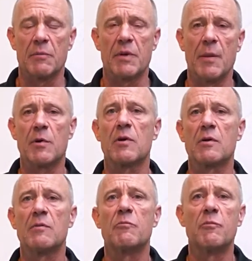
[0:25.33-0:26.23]

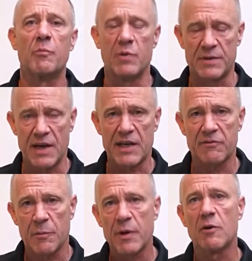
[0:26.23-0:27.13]
Chemical protective
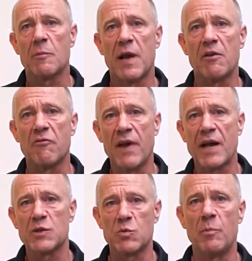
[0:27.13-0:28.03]
apparel
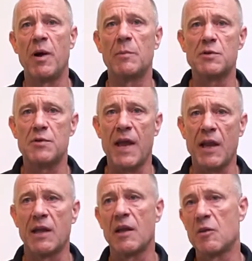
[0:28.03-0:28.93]
manufacturers will publish
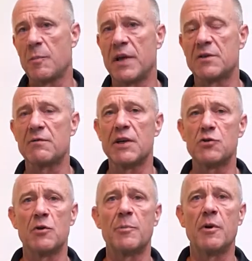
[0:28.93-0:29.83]
data, either
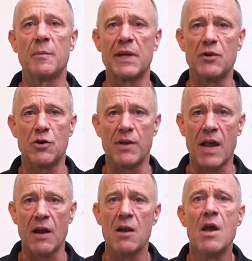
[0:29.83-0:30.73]
penetration or permeation
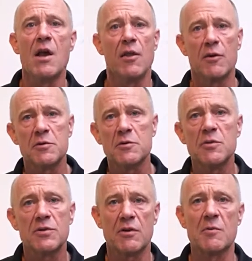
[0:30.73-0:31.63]
data. Those two
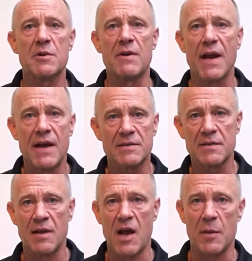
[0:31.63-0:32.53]
terms are not
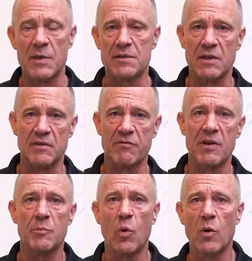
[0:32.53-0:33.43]
synonymous, and it's very
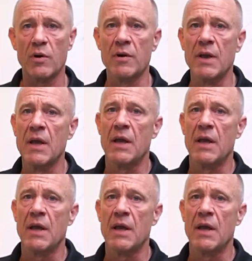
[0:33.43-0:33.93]
important